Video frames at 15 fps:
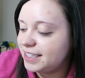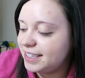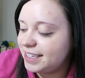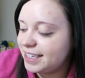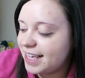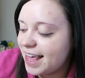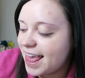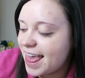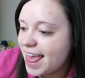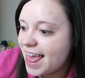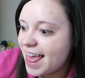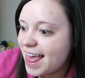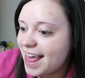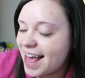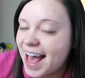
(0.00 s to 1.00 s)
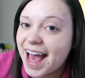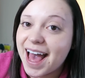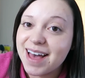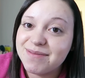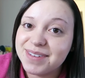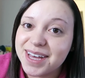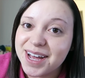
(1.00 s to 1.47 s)
yeah,
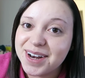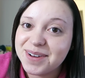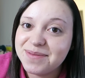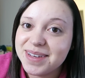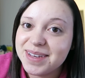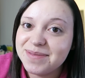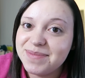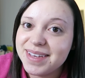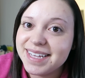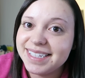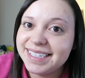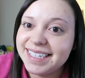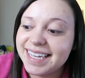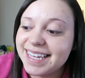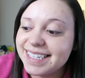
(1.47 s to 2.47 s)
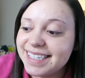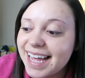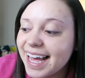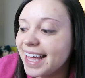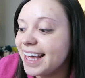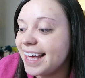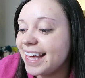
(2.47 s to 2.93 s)
I'm gonna be busy as
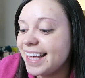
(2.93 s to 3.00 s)
heck,